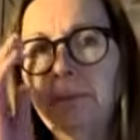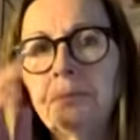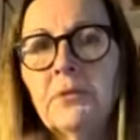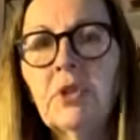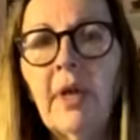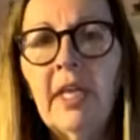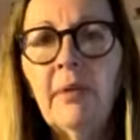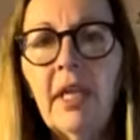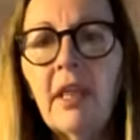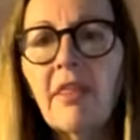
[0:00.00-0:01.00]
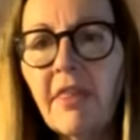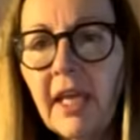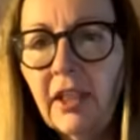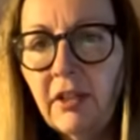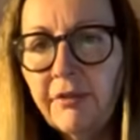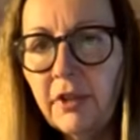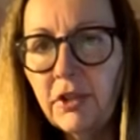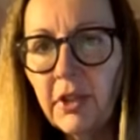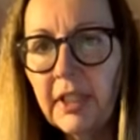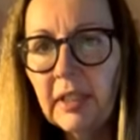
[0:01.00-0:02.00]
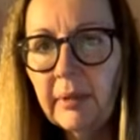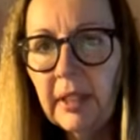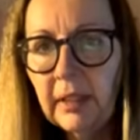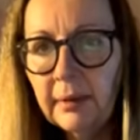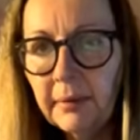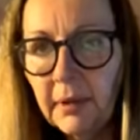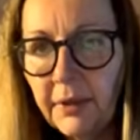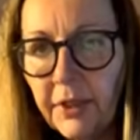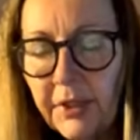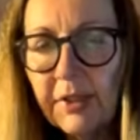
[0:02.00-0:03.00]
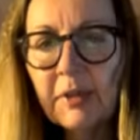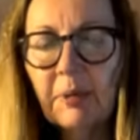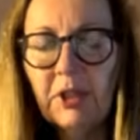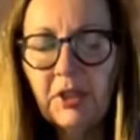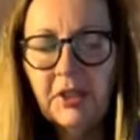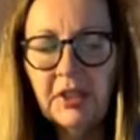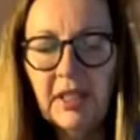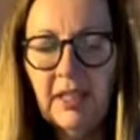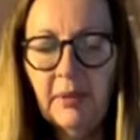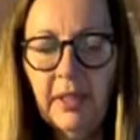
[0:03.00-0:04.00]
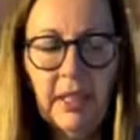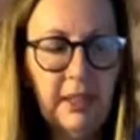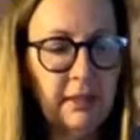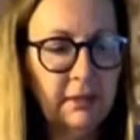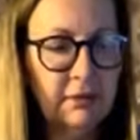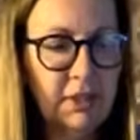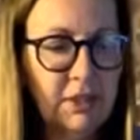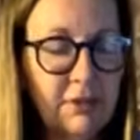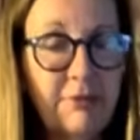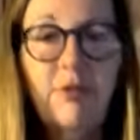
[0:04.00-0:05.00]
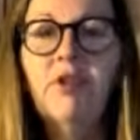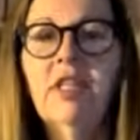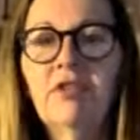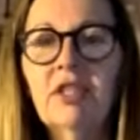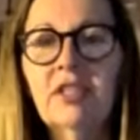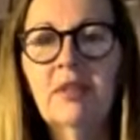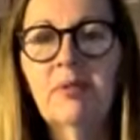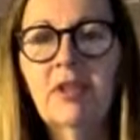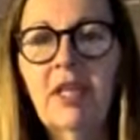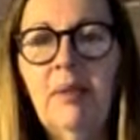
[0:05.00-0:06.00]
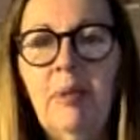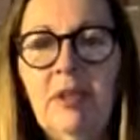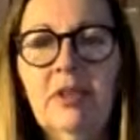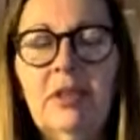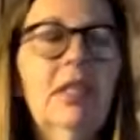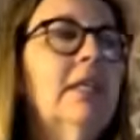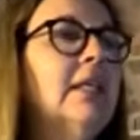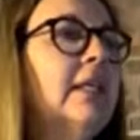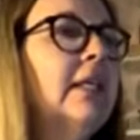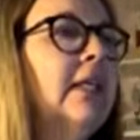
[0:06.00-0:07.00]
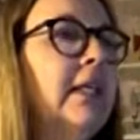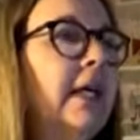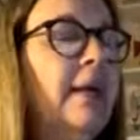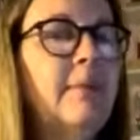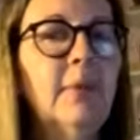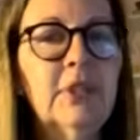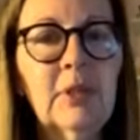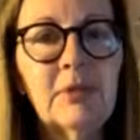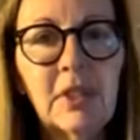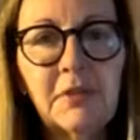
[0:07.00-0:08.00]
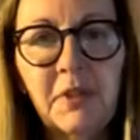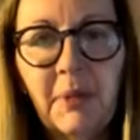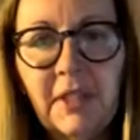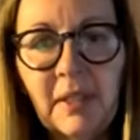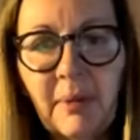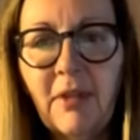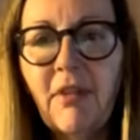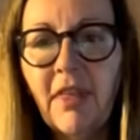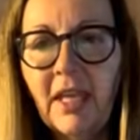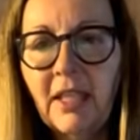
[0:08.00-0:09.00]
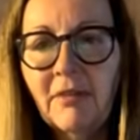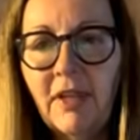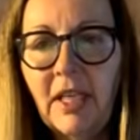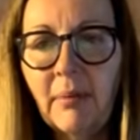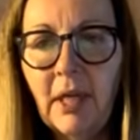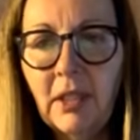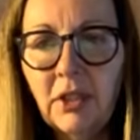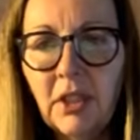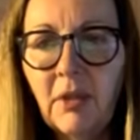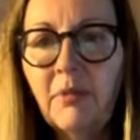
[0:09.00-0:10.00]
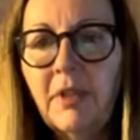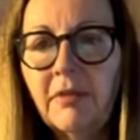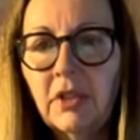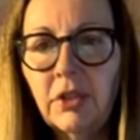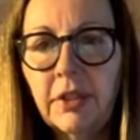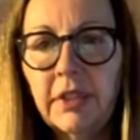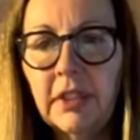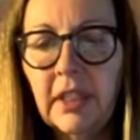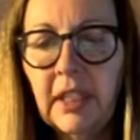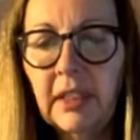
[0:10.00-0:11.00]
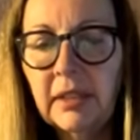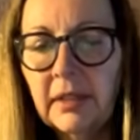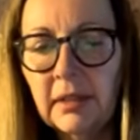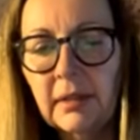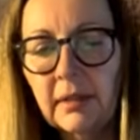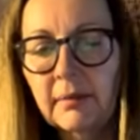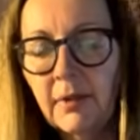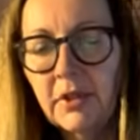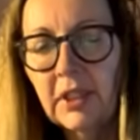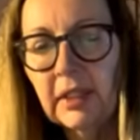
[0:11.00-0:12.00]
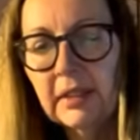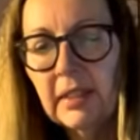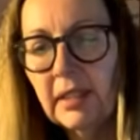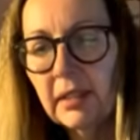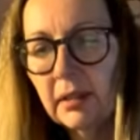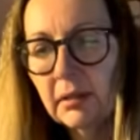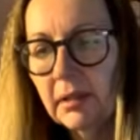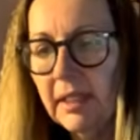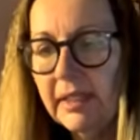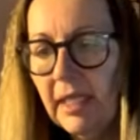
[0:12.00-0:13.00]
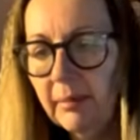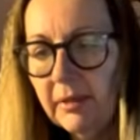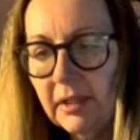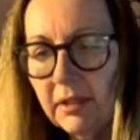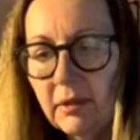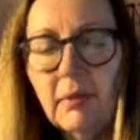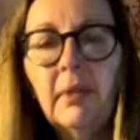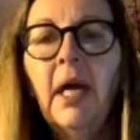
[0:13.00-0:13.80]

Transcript: So anyway, thank you for joining me on this auspicious day when I reached 400 subscribers, which I'm chuffed to bits about. Thank you very much. I hope you've enjoyed tonight's watching Zaza attempt to sew.